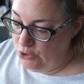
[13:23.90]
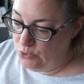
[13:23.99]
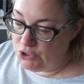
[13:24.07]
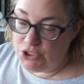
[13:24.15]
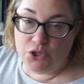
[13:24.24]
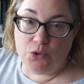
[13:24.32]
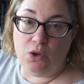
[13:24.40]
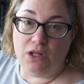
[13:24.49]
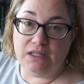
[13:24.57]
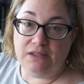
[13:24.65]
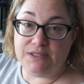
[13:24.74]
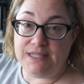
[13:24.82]
used to the
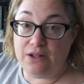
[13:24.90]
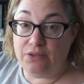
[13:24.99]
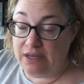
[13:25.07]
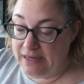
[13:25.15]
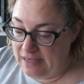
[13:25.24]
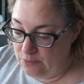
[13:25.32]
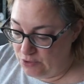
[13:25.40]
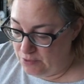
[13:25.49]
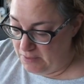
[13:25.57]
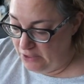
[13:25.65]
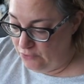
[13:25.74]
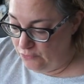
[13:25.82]
quality of sound that I get with the
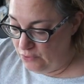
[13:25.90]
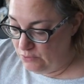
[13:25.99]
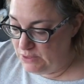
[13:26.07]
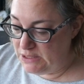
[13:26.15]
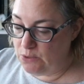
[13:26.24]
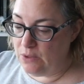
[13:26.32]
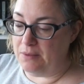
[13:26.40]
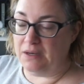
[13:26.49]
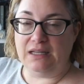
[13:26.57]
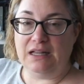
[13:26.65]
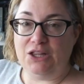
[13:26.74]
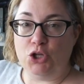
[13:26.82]
microphone, so I'm a
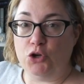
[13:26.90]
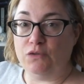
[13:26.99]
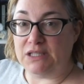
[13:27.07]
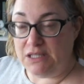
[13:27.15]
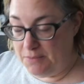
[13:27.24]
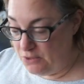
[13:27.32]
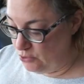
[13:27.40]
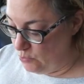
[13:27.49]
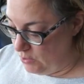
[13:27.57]
little nervous about the